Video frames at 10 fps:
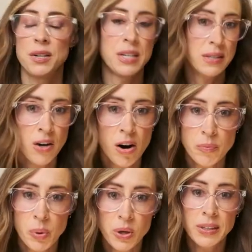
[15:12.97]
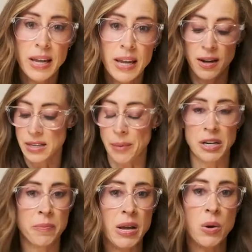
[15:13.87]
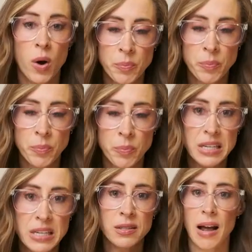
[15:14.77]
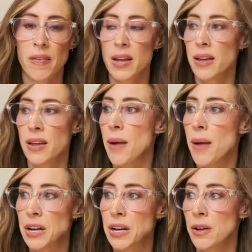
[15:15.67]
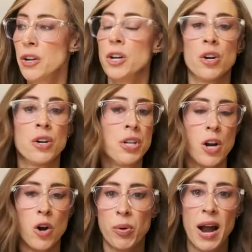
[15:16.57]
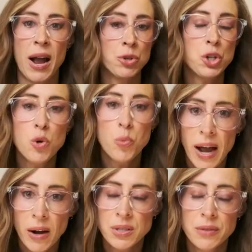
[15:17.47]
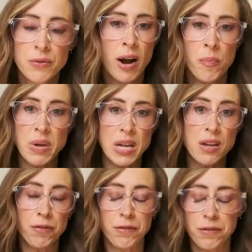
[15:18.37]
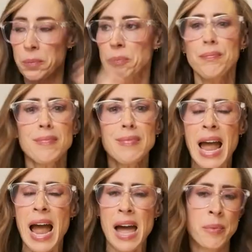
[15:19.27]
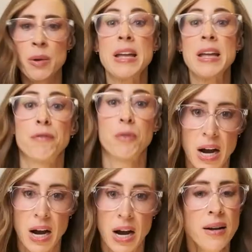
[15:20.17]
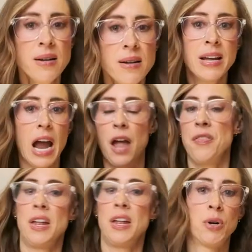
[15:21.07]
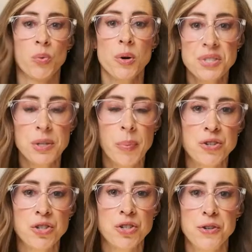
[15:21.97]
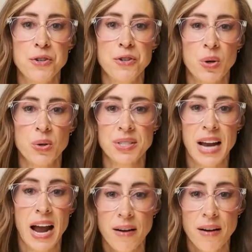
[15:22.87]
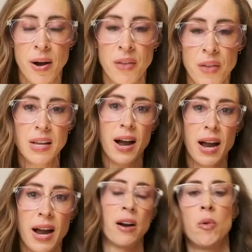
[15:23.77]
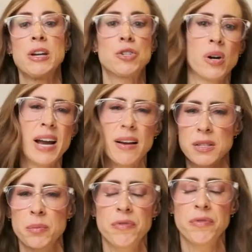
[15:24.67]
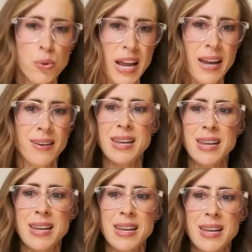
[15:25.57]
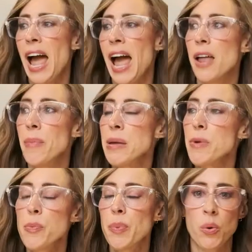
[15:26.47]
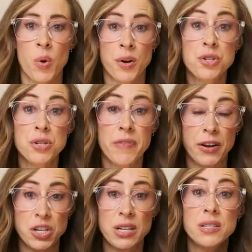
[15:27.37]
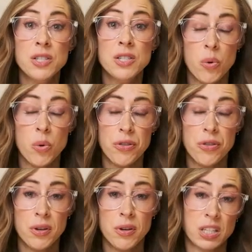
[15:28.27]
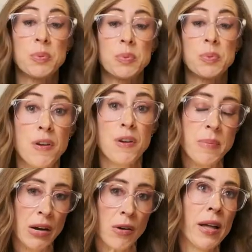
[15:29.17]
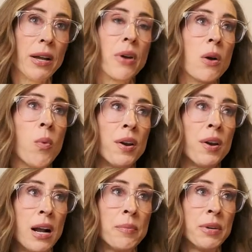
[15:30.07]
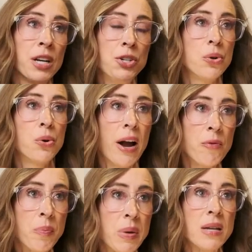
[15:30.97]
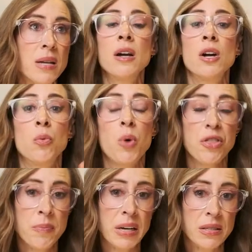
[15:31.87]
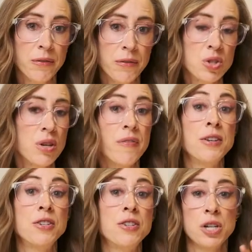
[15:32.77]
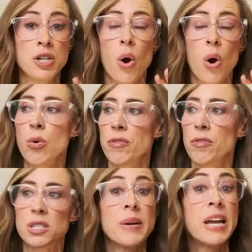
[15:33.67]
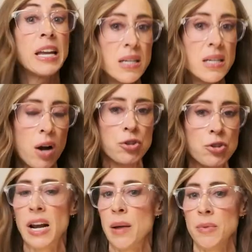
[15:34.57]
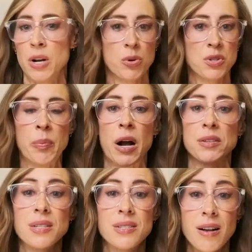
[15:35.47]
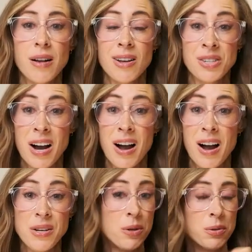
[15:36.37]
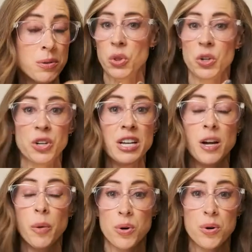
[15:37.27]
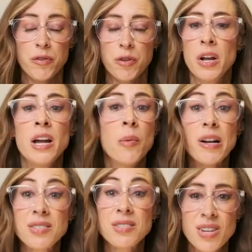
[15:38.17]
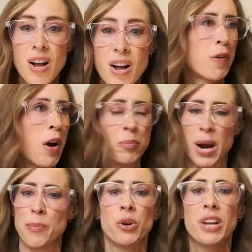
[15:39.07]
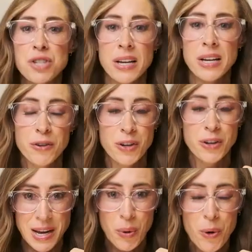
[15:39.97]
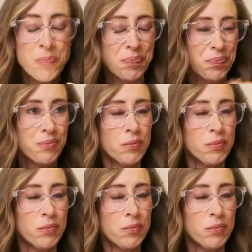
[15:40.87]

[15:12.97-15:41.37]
a dozen hard boiled eggs, I'm going to make one protein salad, I'm going to, you know, brown two pounds of ground beef, and I'm going to make a frittata and then I'm going to roast a bunch of vegetables to have them on the side, and I'll make sure I have some fruit handy and maybe pick one or two veggies to go with a specific meal. Like, okay, one night I'm going to do ground meat with a mix of roasted veggies over spaghetti squash, and I'm going to throw some pasta sauce on top and use the Whole 30 approved pasta sauce from Primal Kitchen, for example